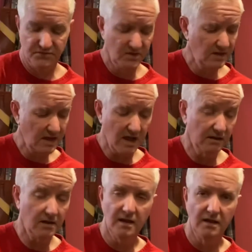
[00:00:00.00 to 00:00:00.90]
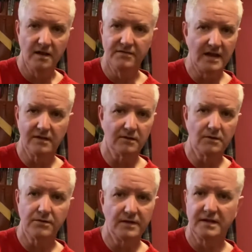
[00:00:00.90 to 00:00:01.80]
I love that little
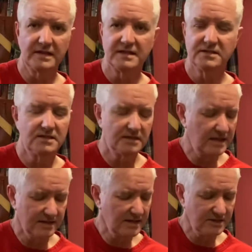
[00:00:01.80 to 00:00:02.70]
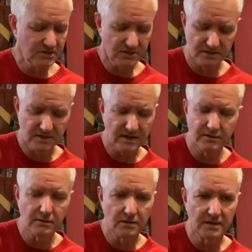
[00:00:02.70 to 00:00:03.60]
thing. That's just, that
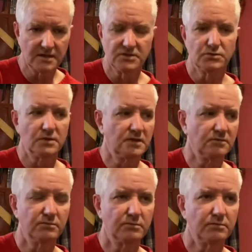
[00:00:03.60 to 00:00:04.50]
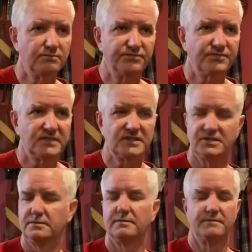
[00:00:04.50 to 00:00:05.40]
little lick is really just
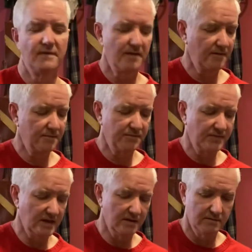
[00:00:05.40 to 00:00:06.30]
that.